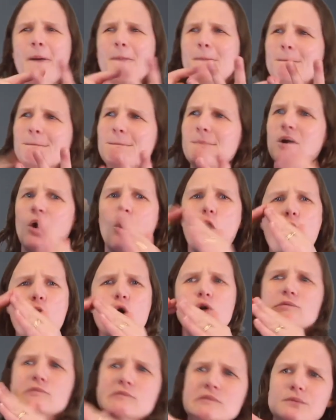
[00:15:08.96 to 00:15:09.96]
Now, as I
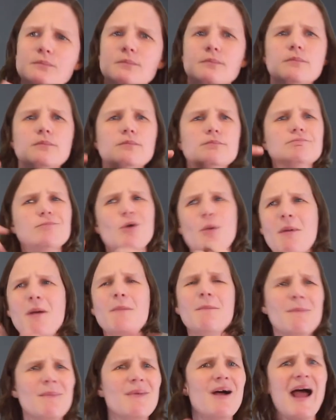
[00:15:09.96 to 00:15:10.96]
said, the United
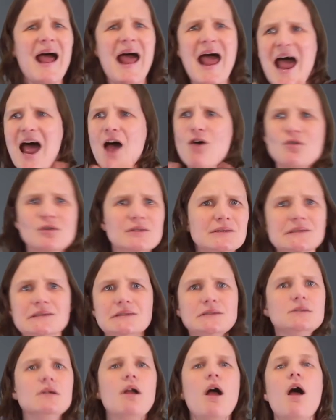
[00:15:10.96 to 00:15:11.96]
Nations have staff
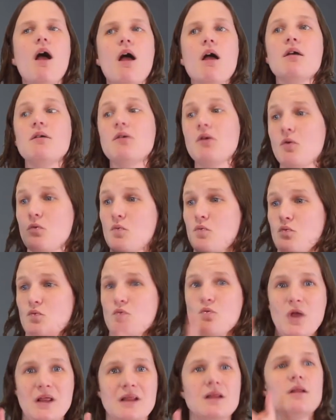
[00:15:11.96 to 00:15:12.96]
representatives there
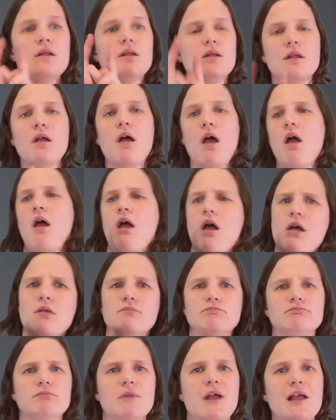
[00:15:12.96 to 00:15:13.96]
to help
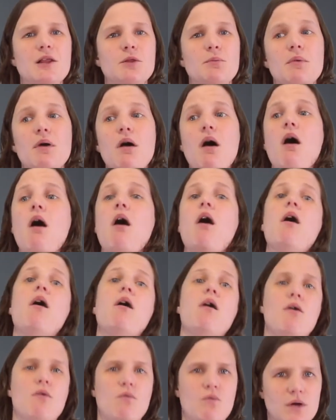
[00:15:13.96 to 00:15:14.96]
resolve
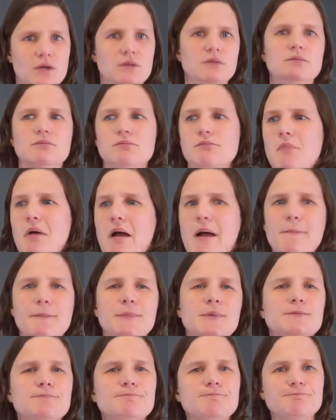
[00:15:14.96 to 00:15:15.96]
disputes, and I went to one
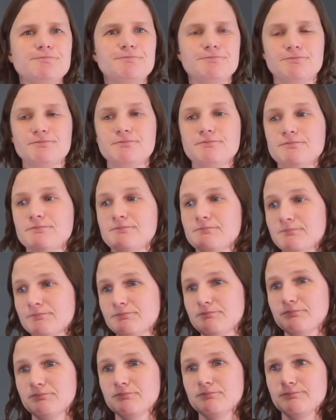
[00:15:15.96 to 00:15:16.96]
of these meetings with
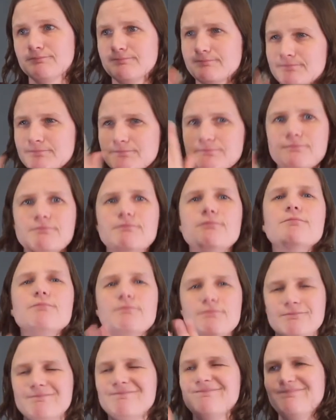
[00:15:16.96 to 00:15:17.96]
one of my
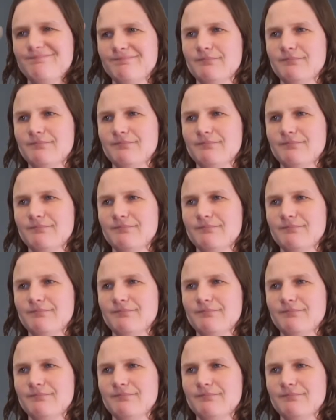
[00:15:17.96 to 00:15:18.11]
participants.